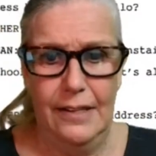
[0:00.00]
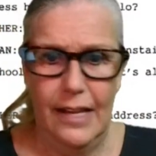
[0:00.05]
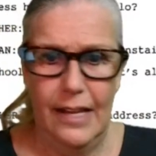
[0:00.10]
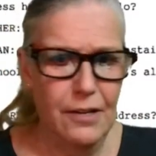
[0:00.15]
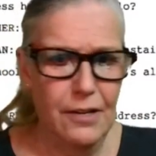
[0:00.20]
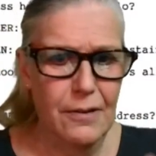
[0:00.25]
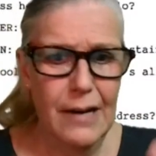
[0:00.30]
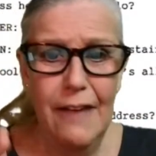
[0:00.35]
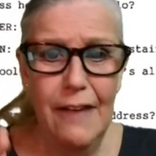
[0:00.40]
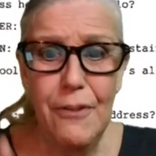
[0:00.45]
They
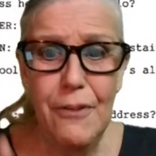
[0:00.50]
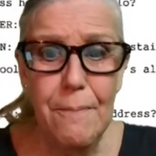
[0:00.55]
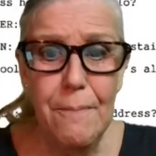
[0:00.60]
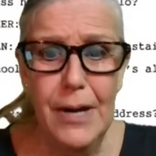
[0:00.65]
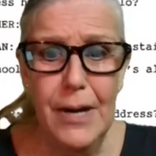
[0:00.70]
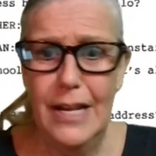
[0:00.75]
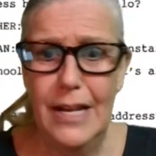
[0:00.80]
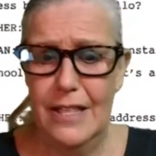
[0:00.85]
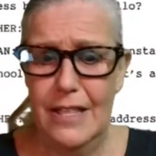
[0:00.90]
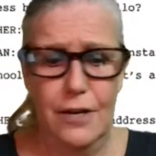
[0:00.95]
don't have the
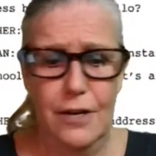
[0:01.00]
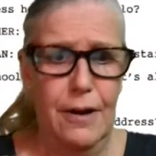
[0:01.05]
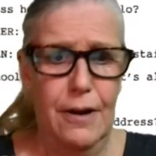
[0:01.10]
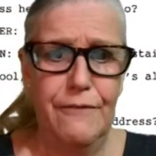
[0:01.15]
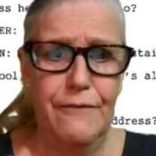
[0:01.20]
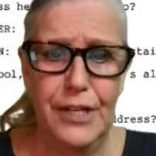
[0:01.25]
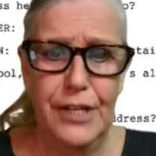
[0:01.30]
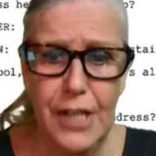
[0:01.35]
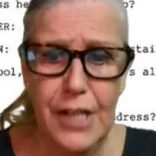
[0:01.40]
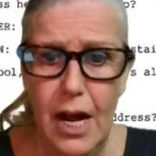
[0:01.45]
money. They don't
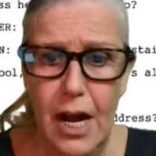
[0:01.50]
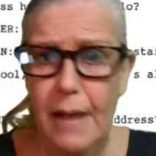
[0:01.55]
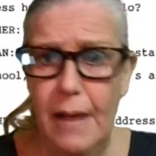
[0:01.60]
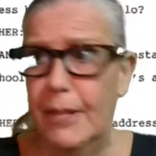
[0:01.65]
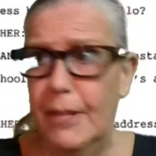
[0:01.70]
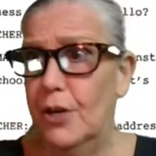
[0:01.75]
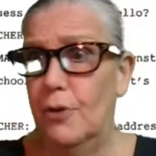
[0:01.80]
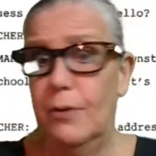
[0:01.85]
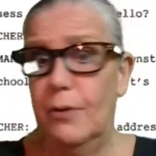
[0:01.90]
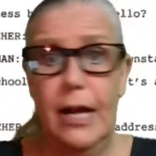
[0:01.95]
have the time.
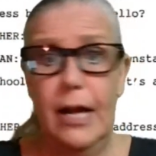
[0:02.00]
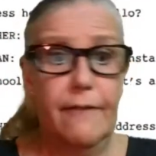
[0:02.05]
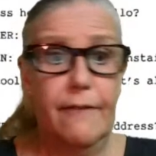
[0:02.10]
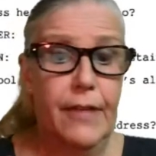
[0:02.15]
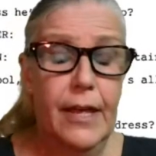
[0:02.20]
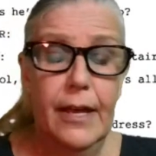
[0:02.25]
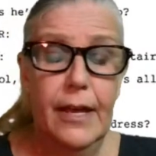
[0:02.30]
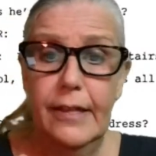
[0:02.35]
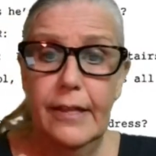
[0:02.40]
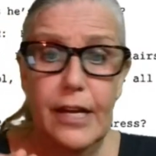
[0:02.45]
They don't have
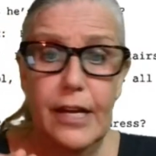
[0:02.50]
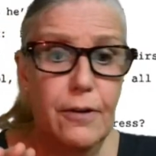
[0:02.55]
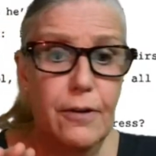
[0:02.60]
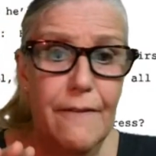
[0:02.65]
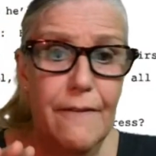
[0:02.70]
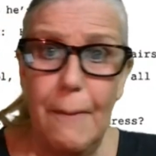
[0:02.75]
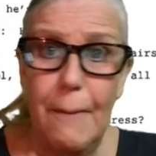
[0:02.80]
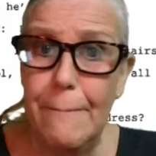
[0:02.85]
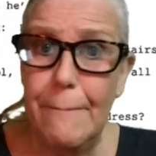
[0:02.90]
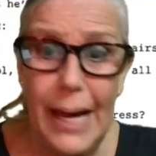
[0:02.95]
they don't
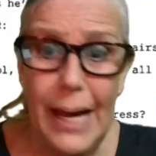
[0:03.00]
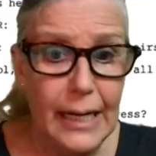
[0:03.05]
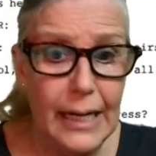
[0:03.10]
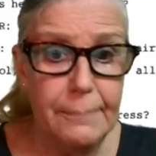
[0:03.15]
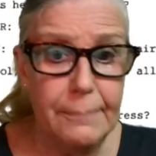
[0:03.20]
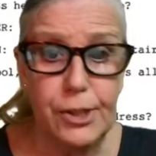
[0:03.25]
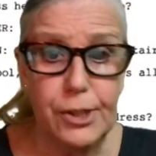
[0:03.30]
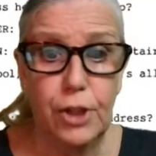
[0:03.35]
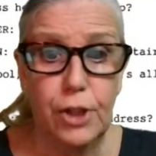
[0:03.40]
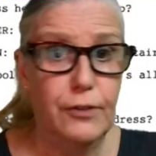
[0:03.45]
have the
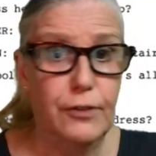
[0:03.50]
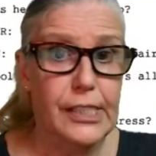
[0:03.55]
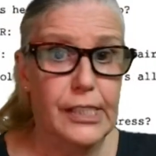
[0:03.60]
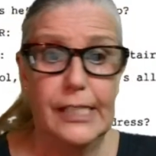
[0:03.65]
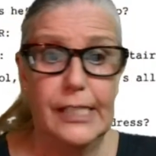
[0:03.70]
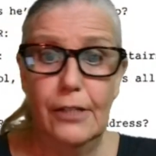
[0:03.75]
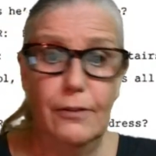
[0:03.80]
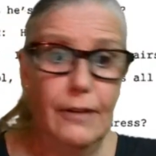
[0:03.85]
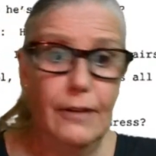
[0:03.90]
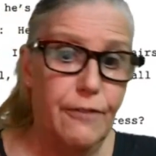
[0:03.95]
backup services.
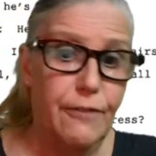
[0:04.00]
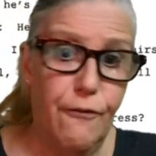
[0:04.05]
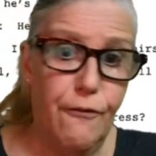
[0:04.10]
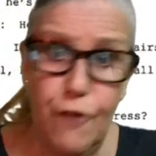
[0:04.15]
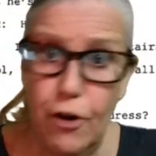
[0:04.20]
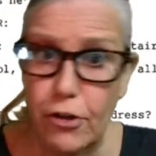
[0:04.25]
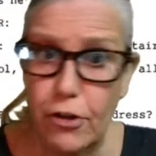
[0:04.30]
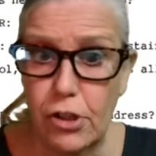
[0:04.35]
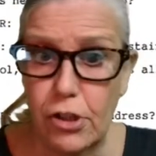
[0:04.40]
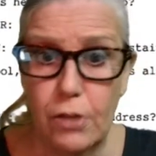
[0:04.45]
They don't have the
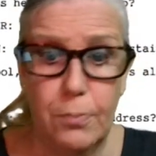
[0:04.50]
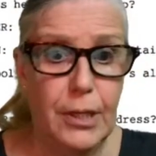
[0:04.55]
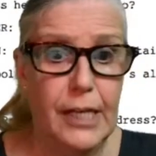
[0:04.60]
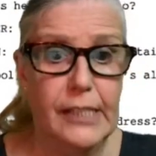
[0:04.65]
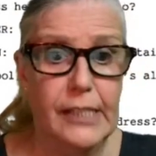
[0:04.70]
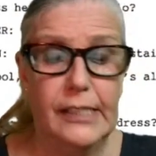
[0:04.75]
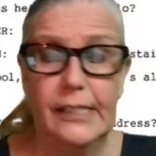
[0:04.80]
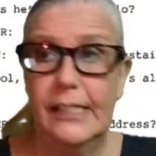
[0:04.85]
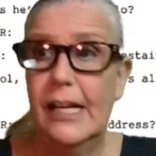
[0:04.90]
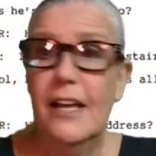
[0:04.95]
foster
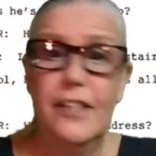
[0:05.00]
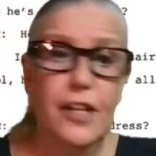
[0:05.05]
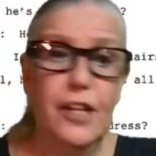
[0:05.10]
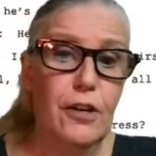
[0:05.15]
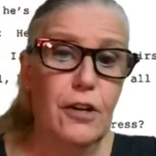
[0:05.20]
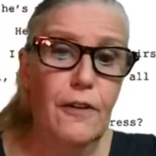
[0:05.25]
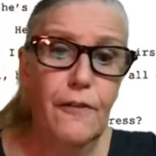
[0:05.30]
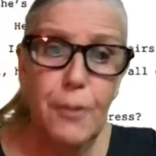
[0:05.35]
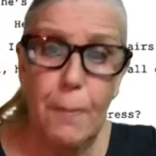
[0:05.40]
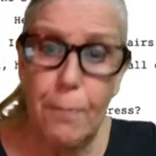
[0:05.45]
places. They
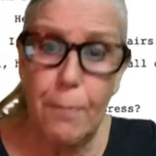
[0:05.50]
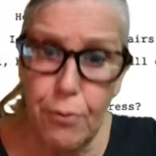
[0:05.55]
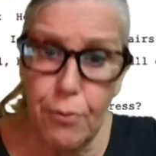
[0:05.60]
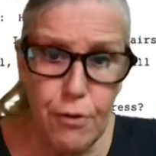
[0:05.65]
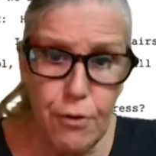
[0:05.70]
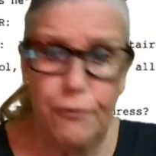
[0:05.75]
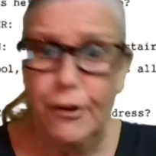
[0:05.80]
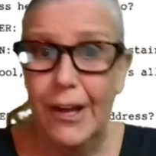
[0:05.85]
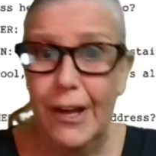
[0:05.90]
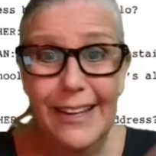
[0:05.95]
don't have the
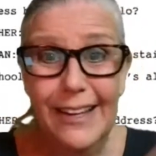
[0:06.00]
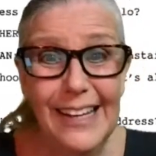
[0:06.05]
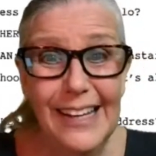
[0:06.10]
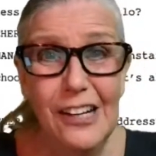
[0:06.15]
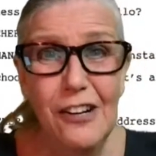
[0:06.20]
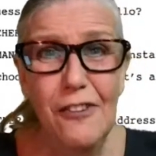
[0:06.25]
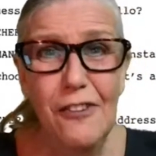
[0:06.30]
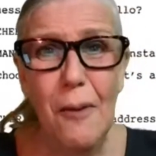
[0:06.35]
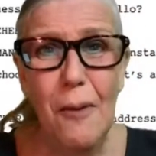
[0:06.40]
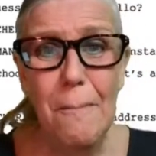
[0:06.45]
proof. They
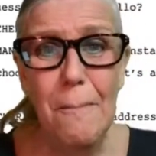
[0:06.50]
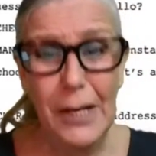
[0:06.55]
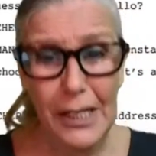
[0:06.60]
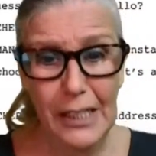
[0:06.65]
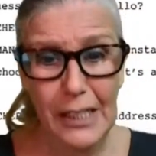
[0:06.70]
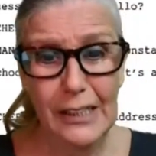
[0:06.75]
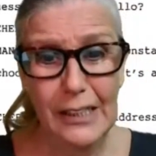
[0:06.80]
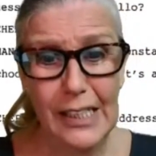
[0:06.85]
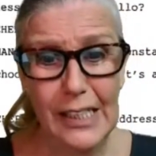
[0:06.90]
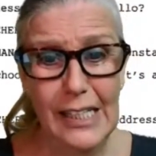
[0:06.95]
don't have a
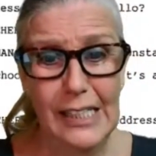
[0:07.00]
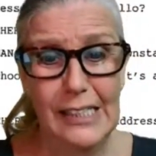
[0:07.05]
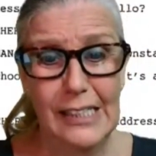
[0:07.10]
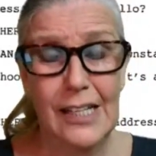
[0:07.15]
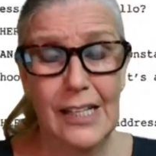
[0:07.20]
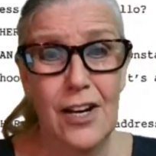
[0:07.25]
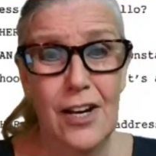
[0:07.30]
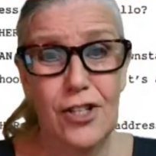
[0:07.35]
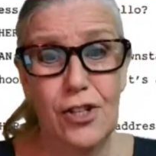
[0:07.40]
million things.